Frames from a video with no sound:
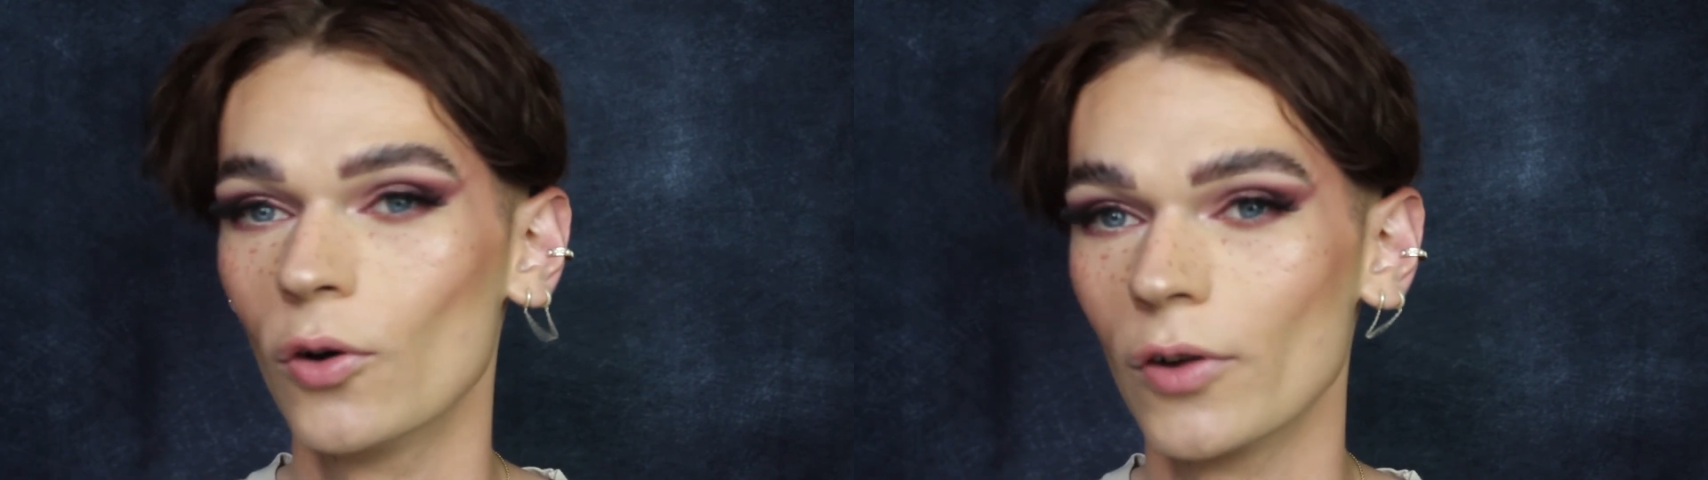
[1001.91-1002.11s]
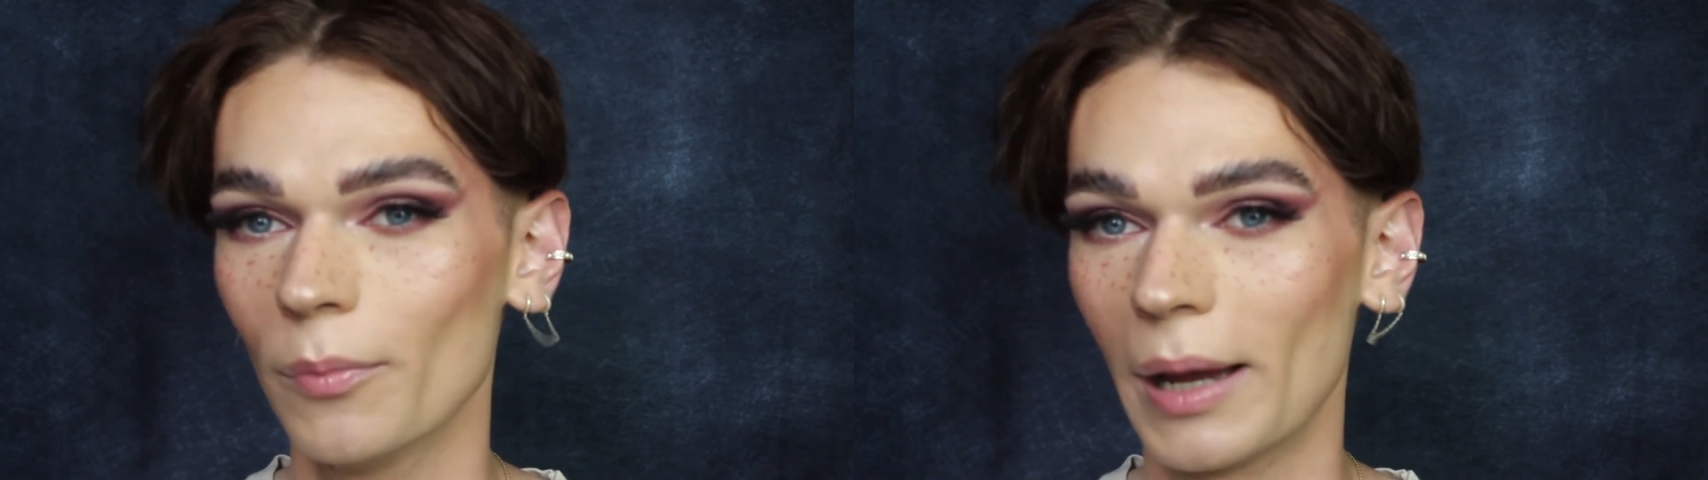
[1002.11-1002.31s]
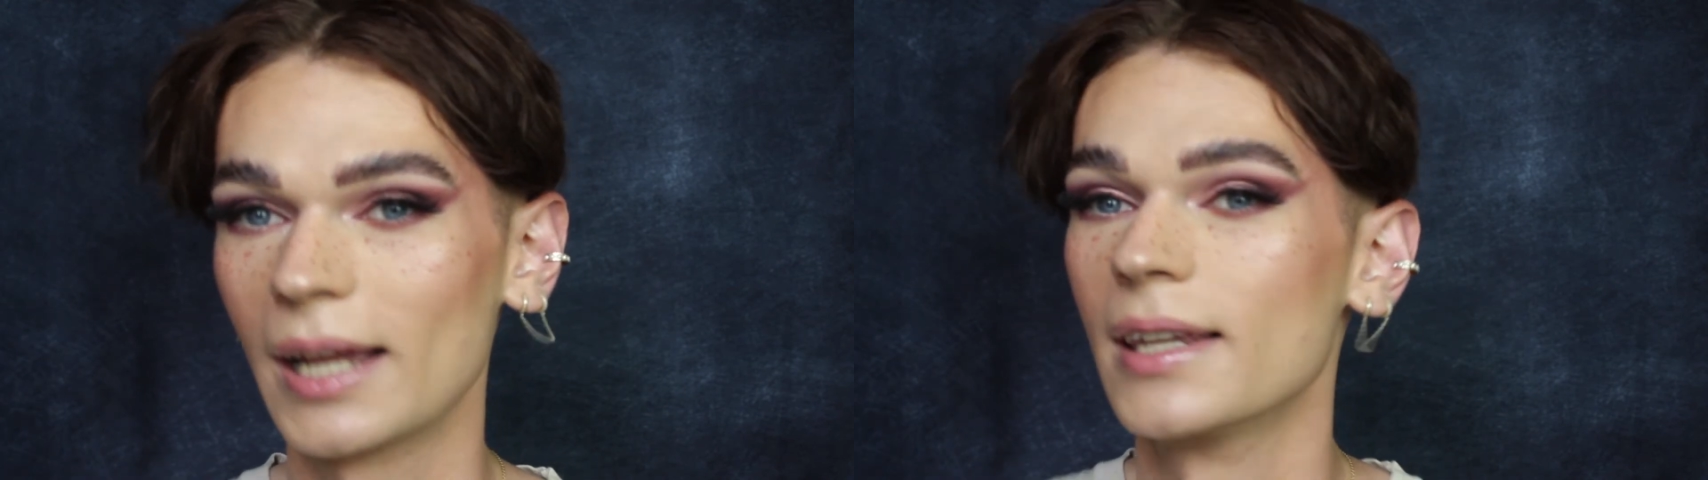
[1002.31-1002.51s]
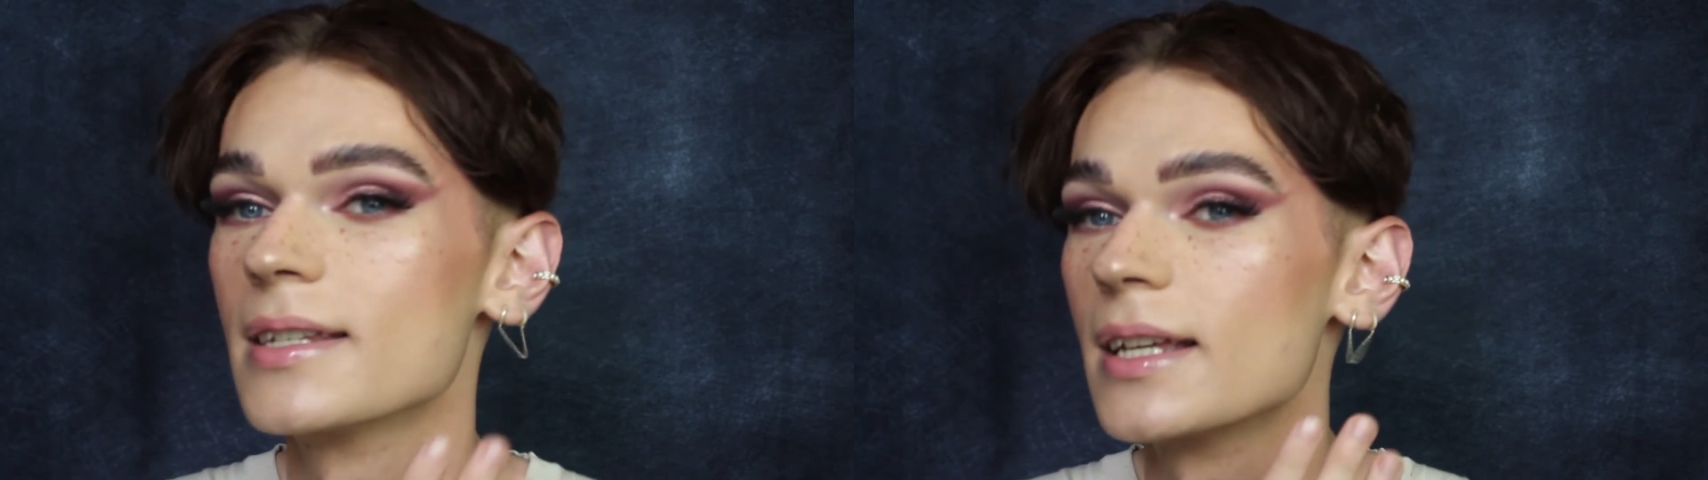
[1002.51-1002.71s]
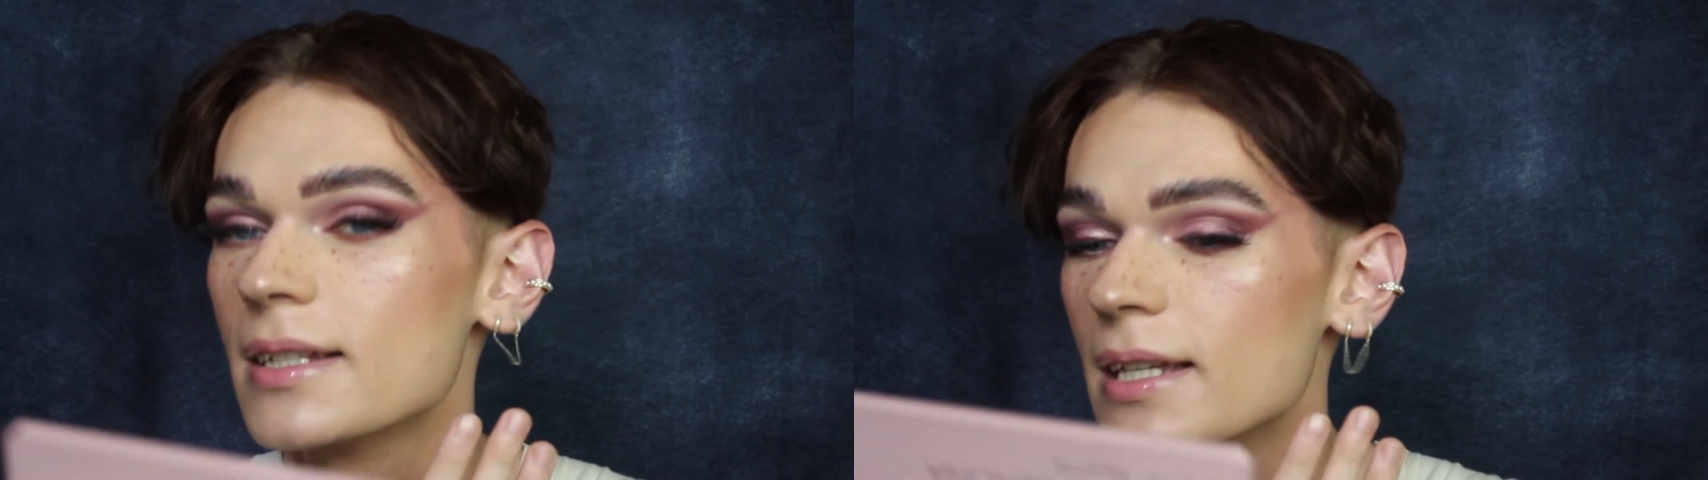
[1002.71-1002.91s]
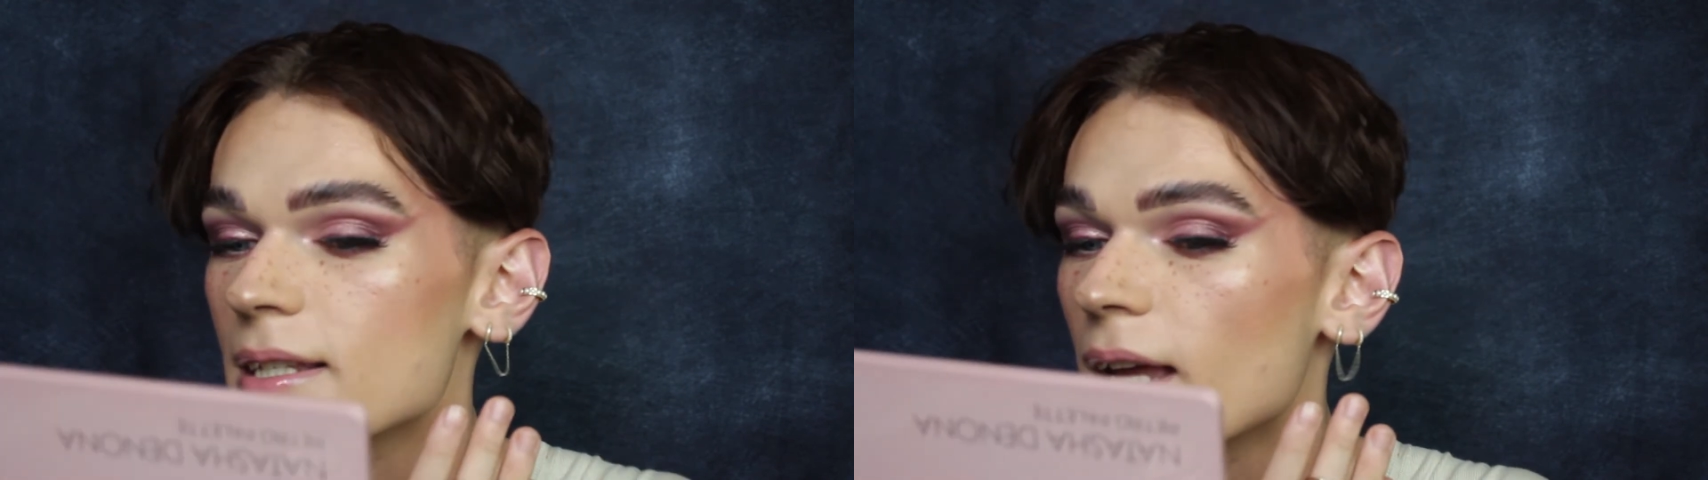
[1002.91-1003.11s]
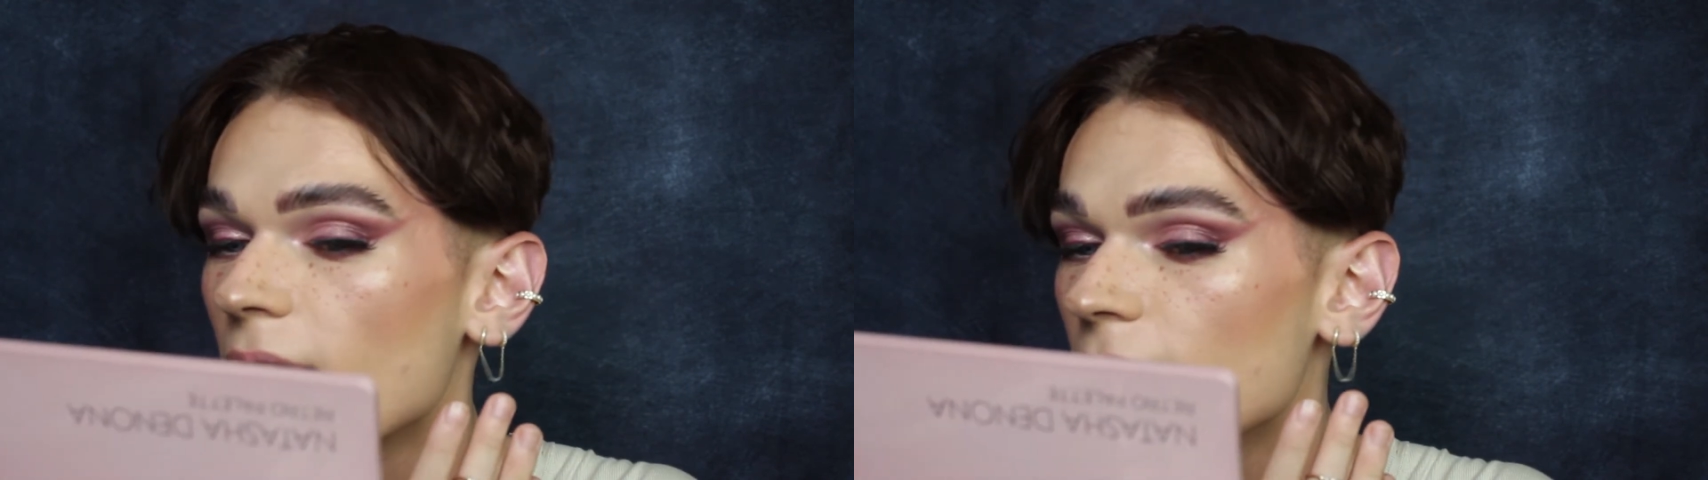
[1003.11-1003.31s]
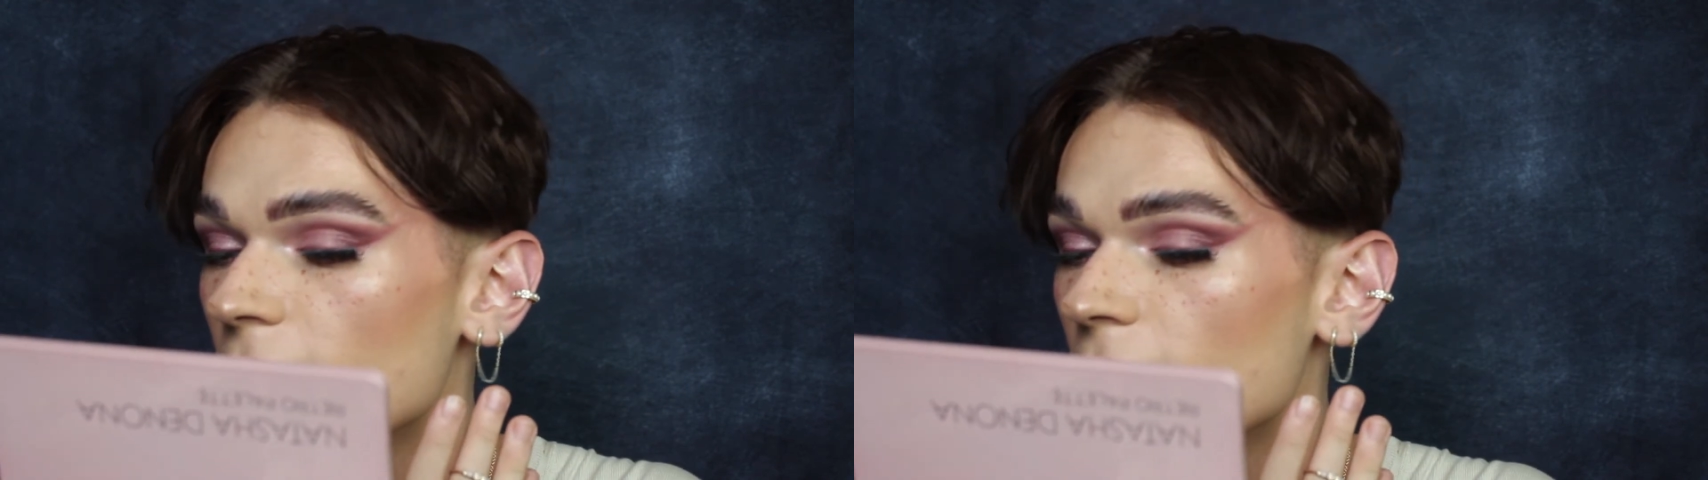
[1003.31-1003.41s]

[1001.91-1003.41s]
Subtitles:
editorial back in the 60s.